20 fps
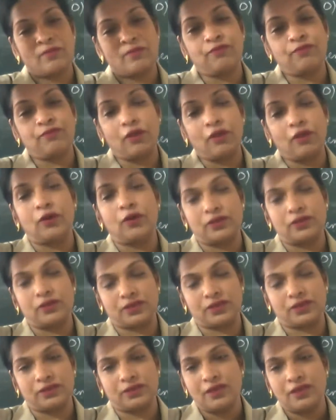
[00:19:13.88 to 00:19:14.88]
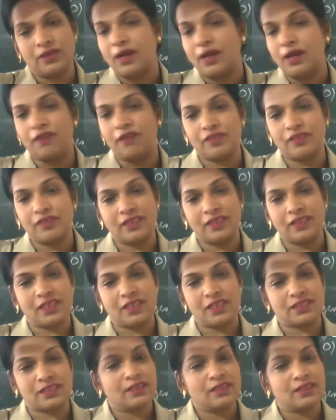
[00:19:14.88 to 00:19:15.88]
floors. After
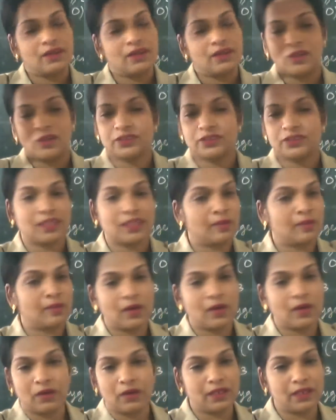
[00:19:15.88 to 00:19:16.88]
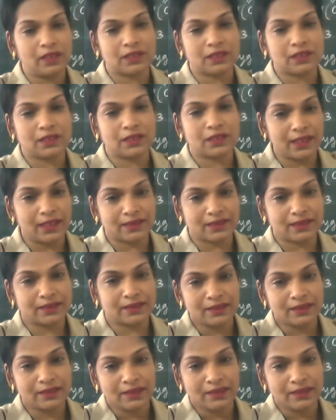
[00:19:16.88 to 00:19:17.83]
that, oxygen amount is less.